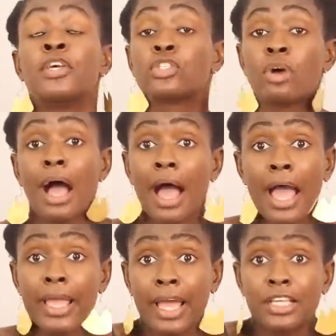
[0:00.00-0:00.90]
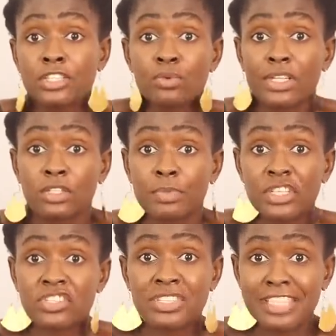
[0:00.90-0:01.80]
So I, I just wanted to be
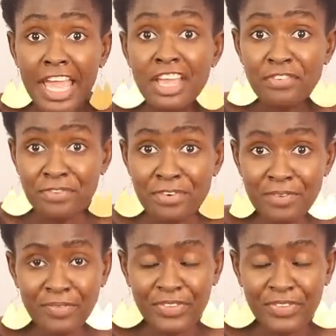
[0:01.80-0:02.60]
safe.